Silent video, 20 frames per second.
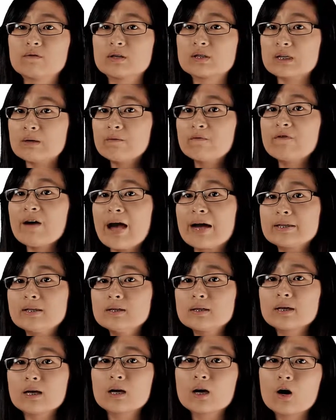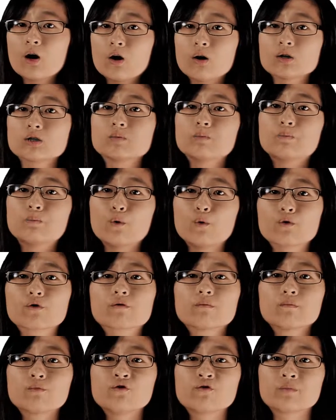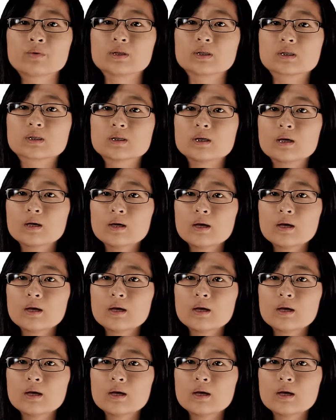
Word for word: The same factor can cause both movements.